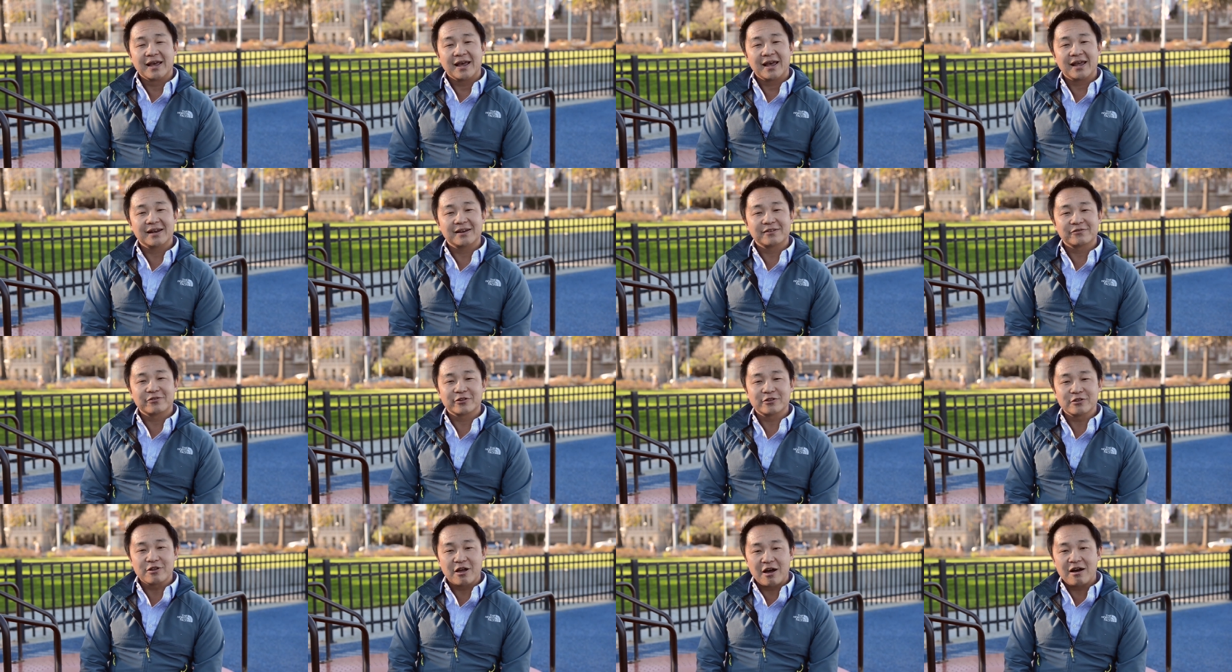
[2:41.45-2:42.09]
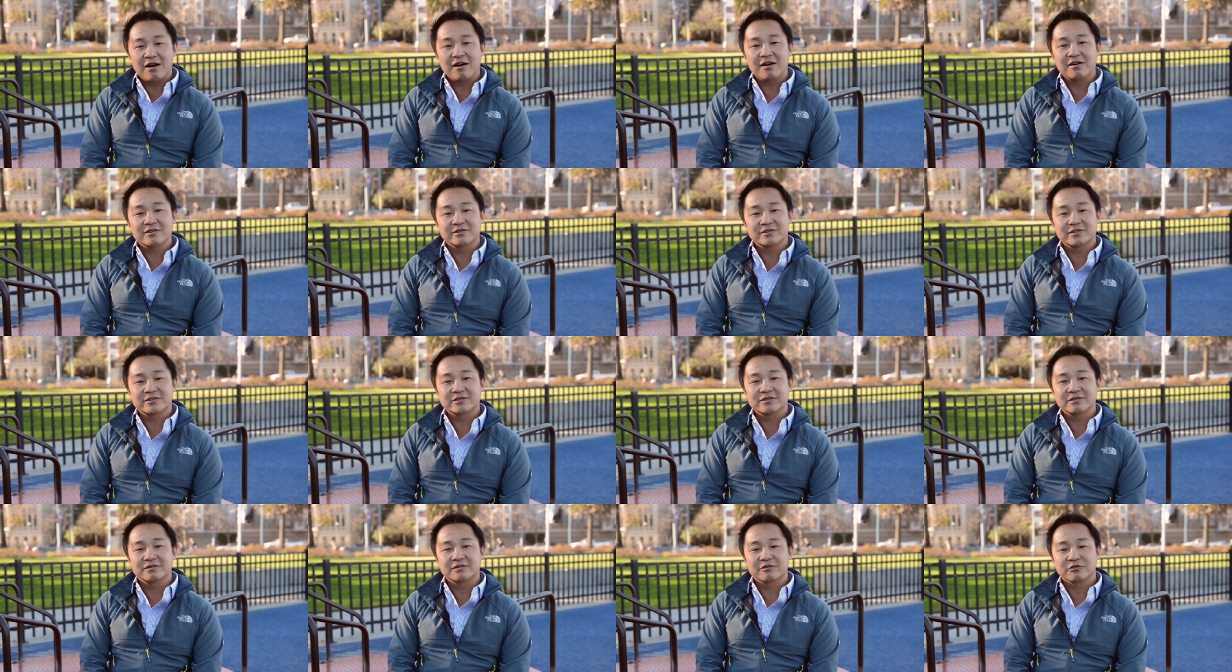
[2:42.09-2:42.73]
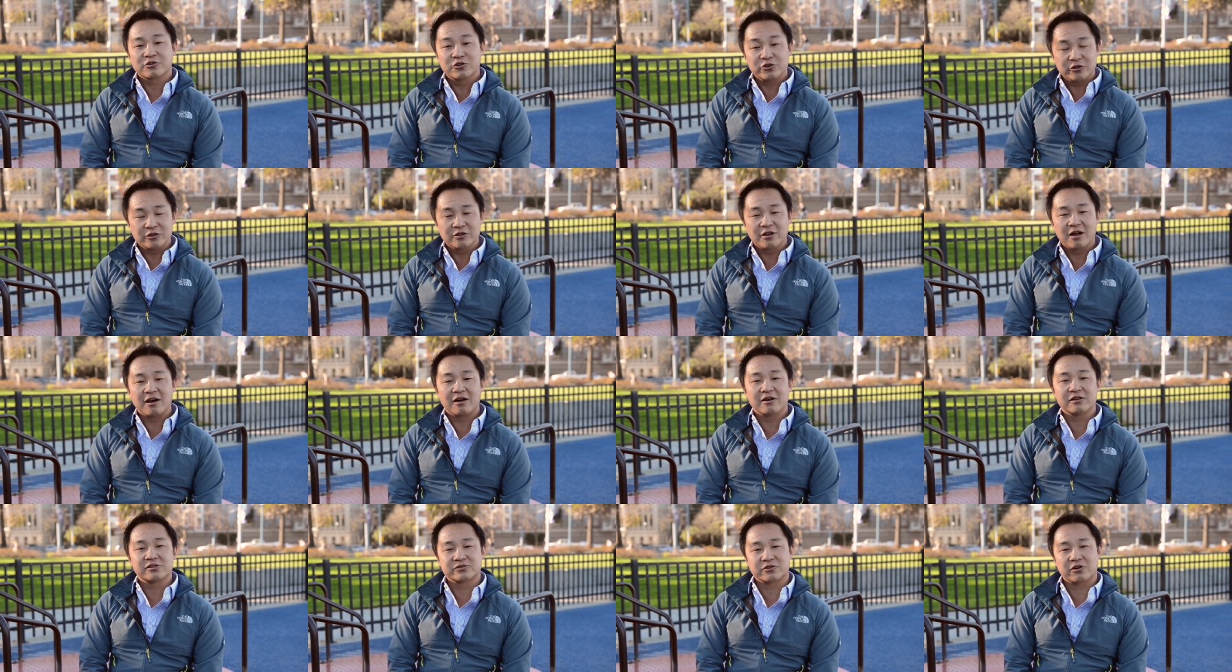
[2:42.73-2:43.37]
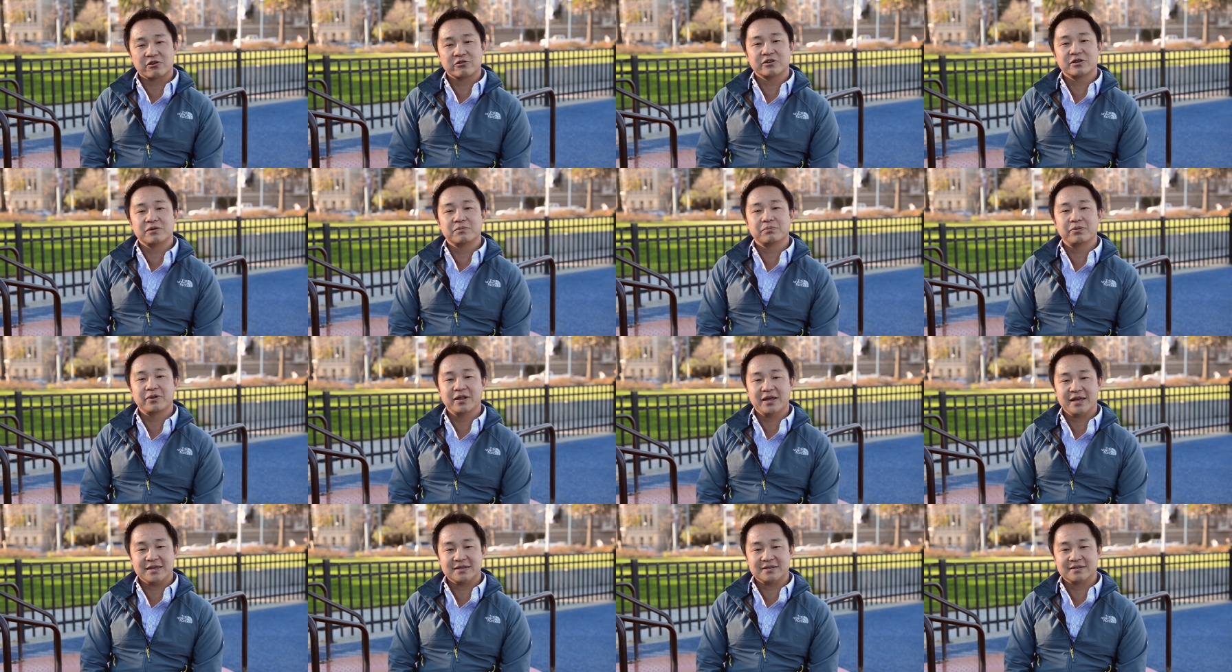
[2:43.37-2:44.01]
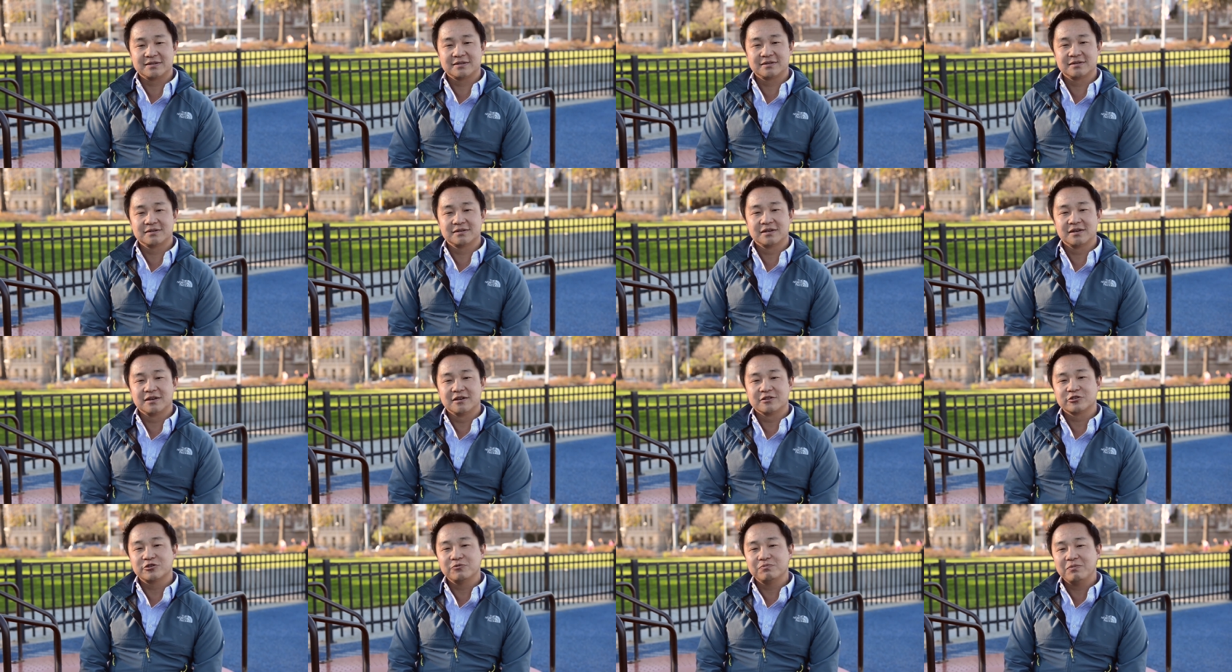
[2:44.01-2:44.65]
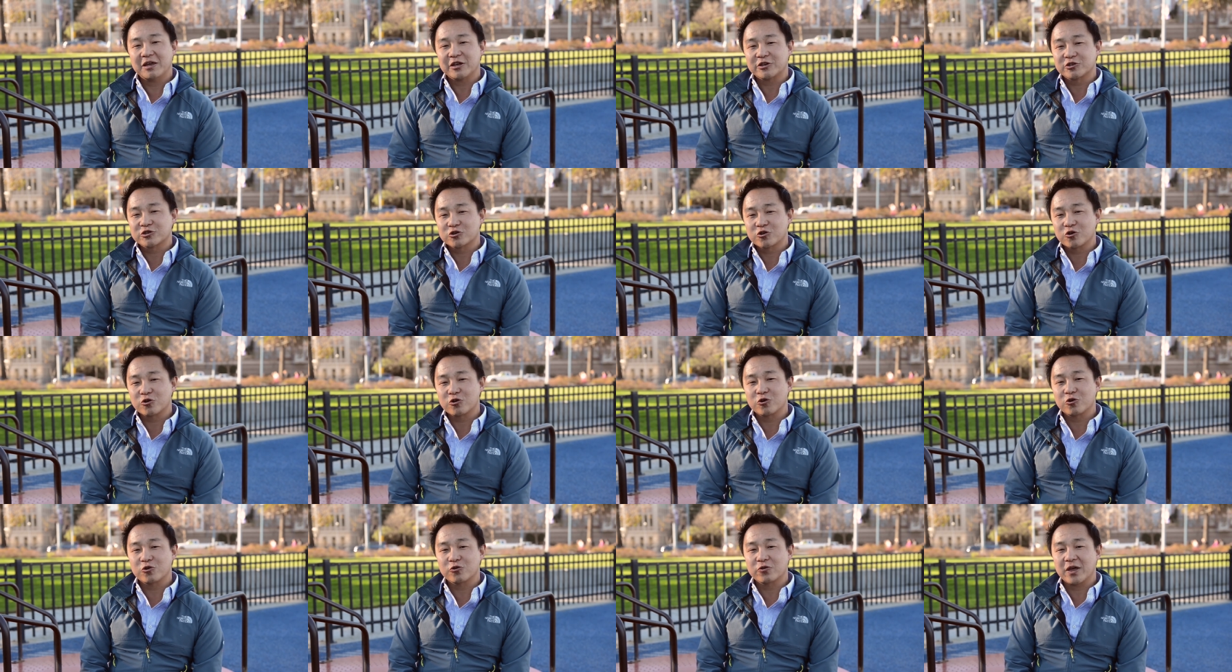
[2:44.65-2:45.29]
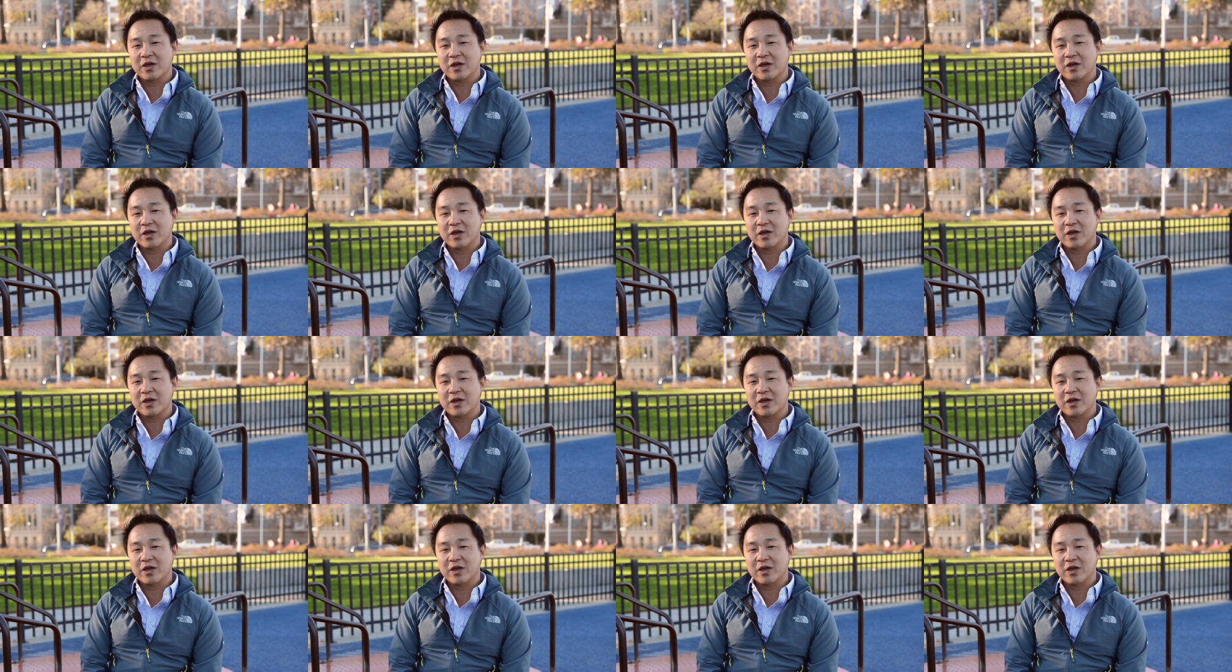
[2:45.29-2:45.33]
And if the laws, good laws, aren't in place to make sure